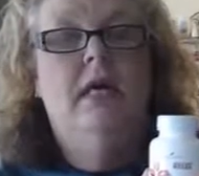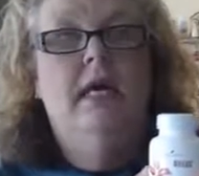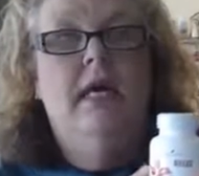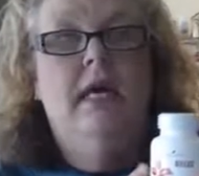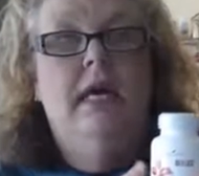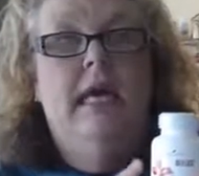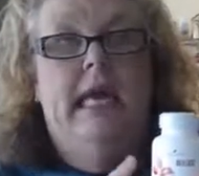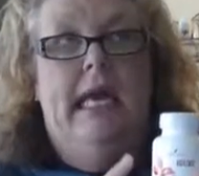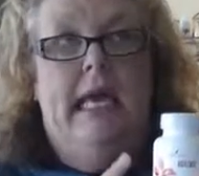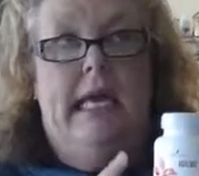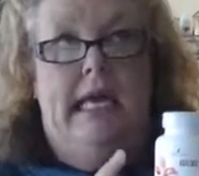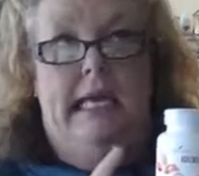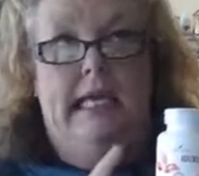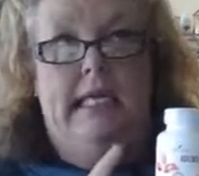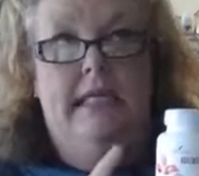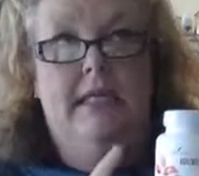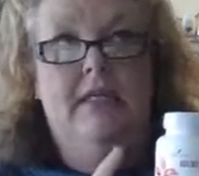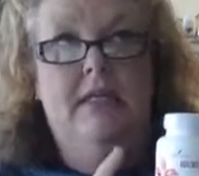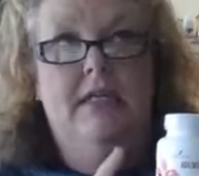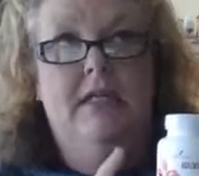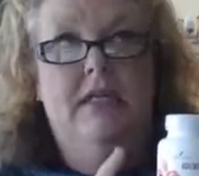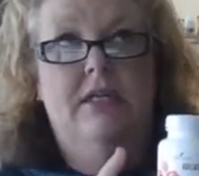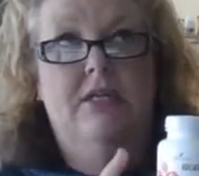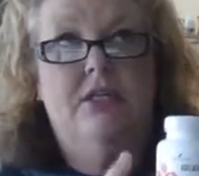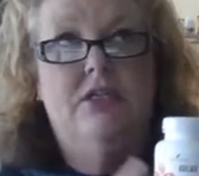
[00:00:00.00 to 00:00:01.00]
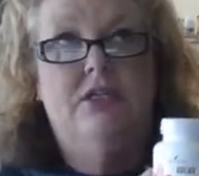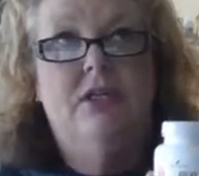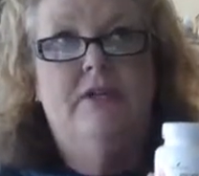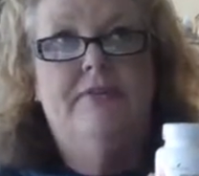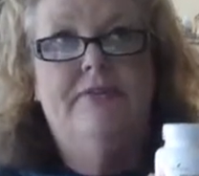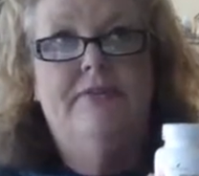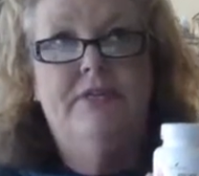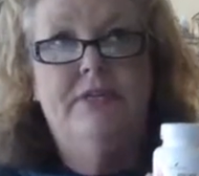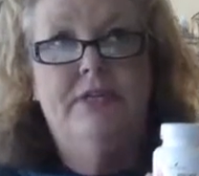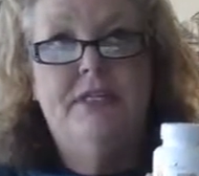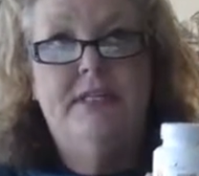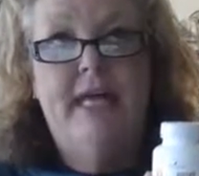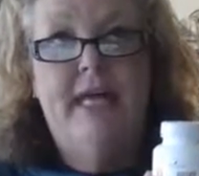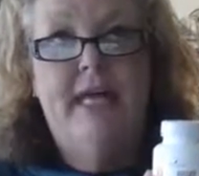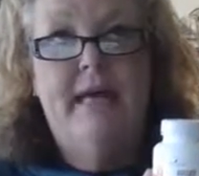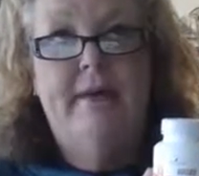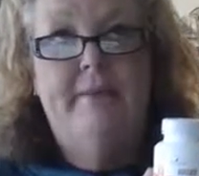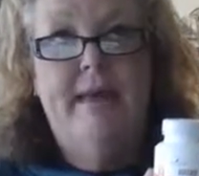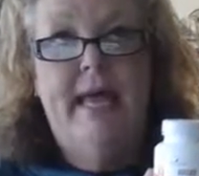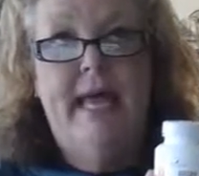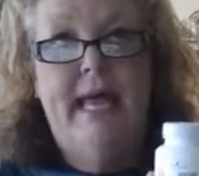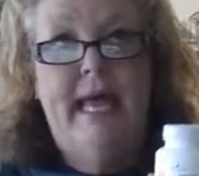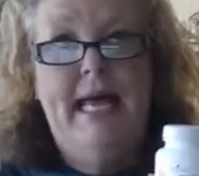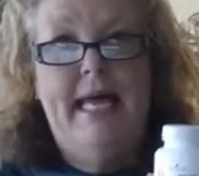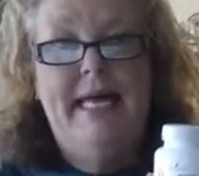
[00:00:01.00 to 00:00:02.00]
And Sulfurzyme
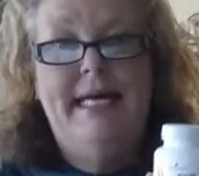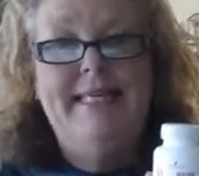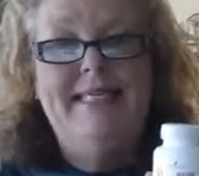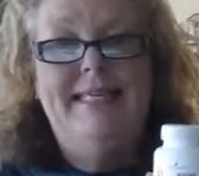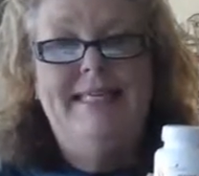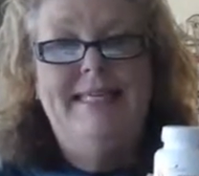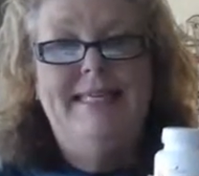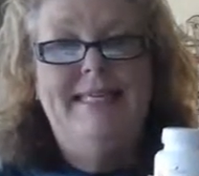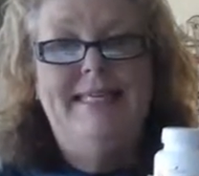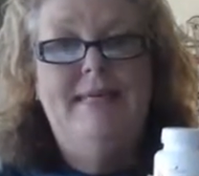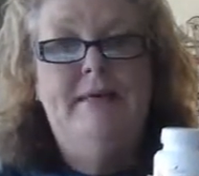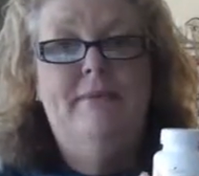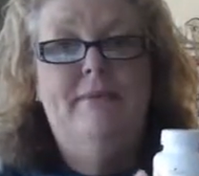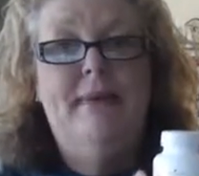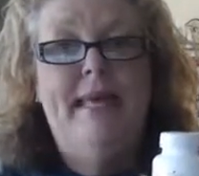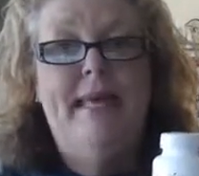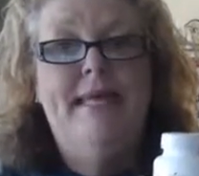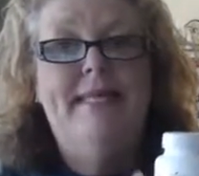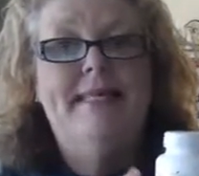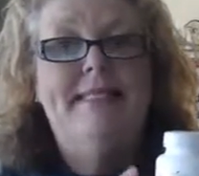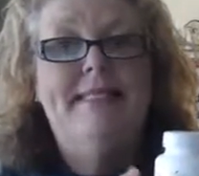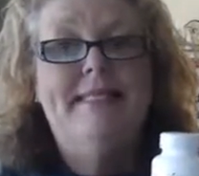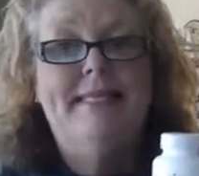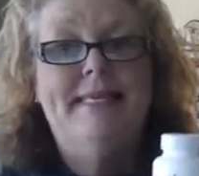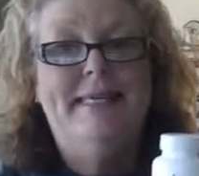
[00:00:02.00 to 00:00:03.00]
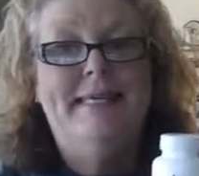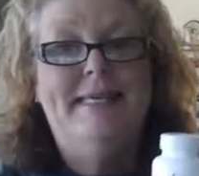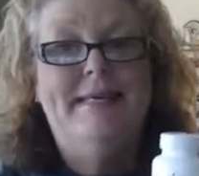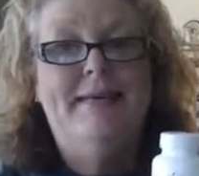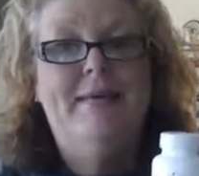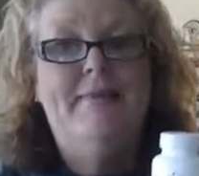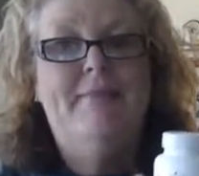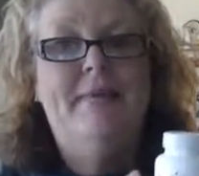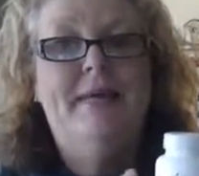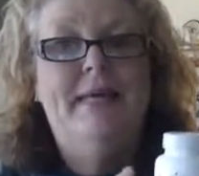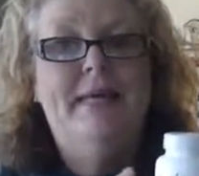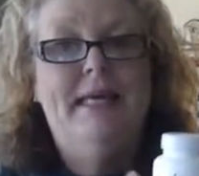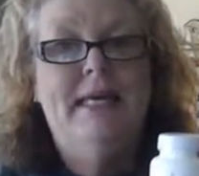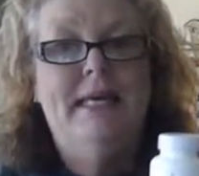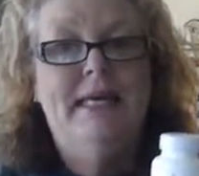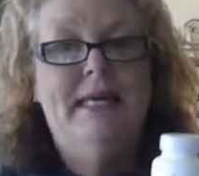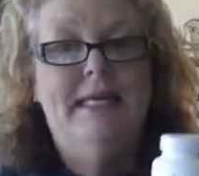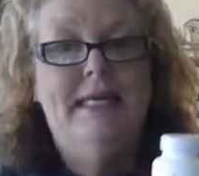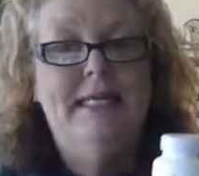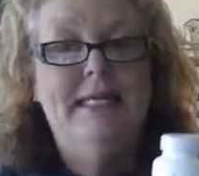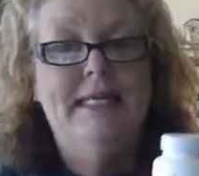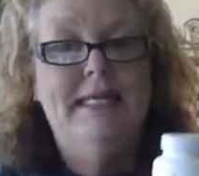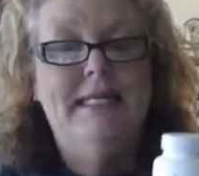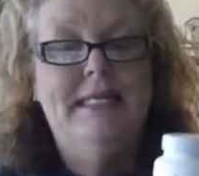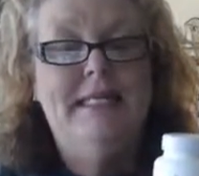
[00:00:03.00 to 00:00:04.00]
has MSM
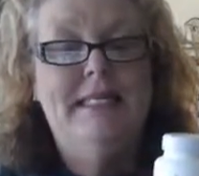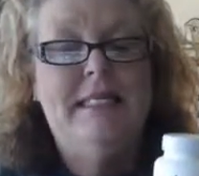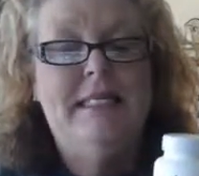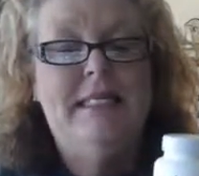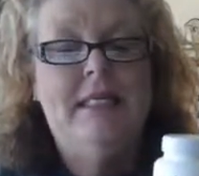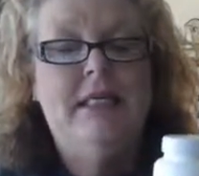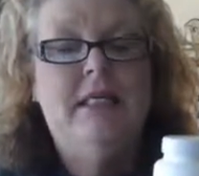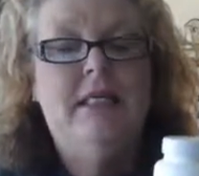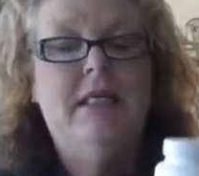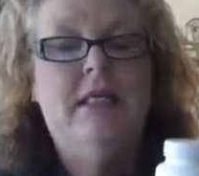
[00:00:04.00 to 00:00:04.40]
in it.